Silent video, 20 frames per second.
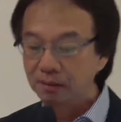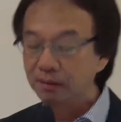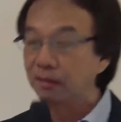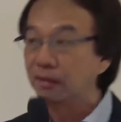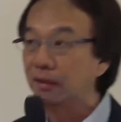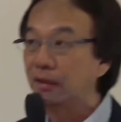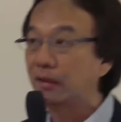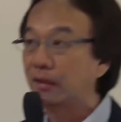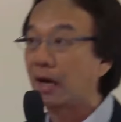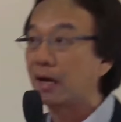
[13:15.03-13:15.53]

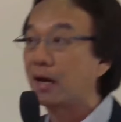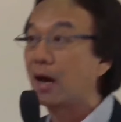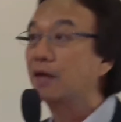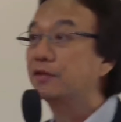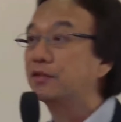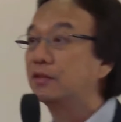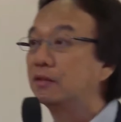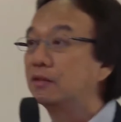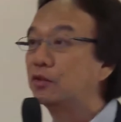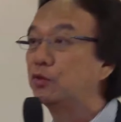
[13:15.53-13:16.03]
and I
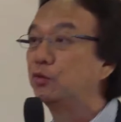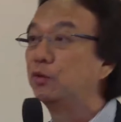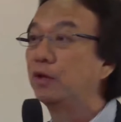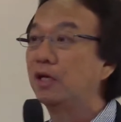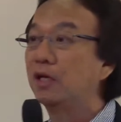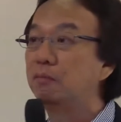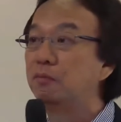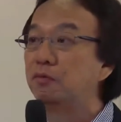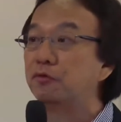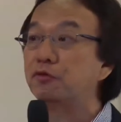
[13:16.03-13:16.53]
asked her to
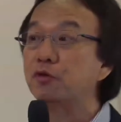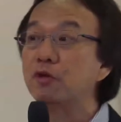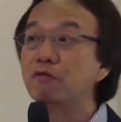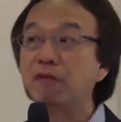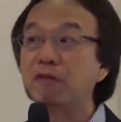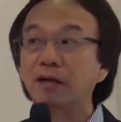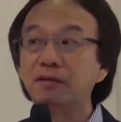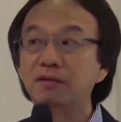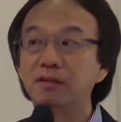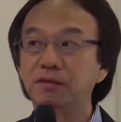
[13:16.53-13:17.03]
name 3
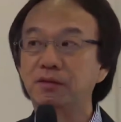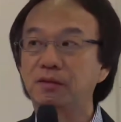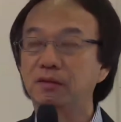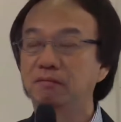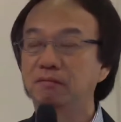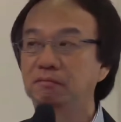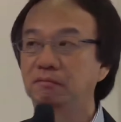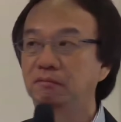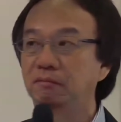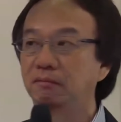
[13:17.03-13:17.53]
factors
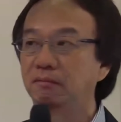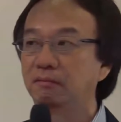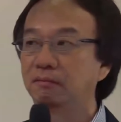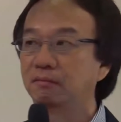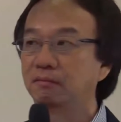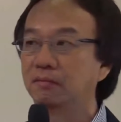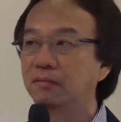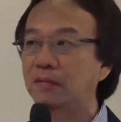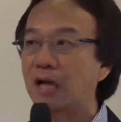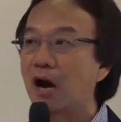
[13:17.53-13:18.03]

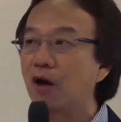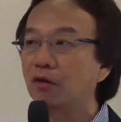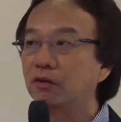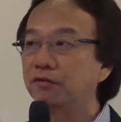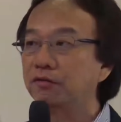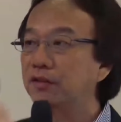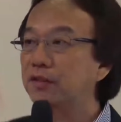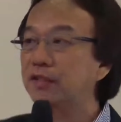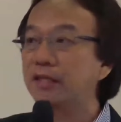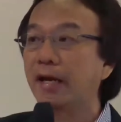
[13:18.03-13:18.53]
out of
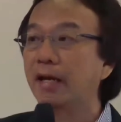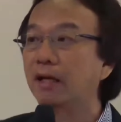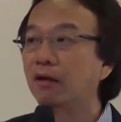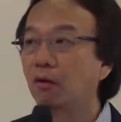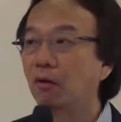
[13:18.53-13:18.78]
the 10 or